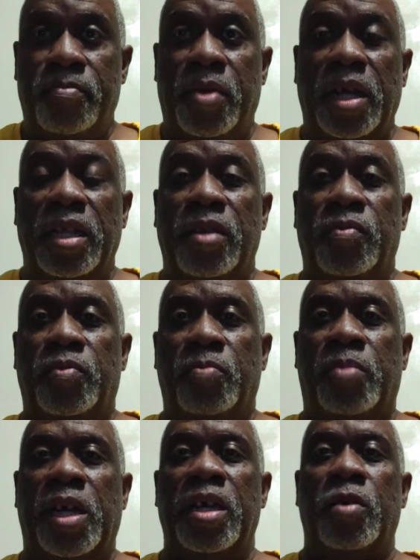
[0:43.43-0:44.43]
But
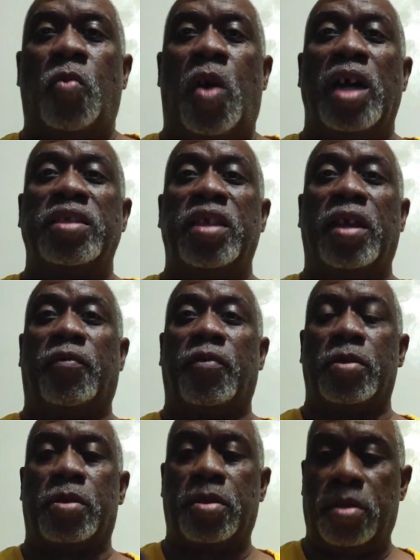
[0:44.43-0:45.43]
it, but it one
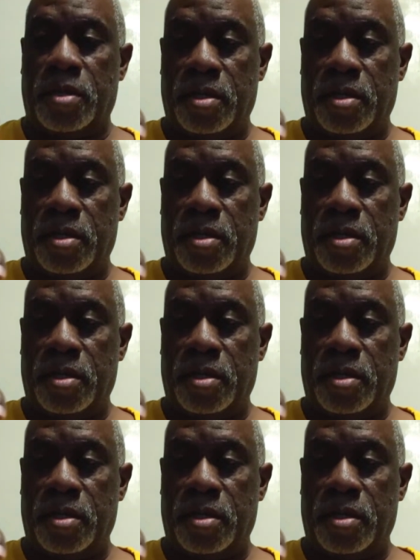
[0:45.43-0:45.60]
difference.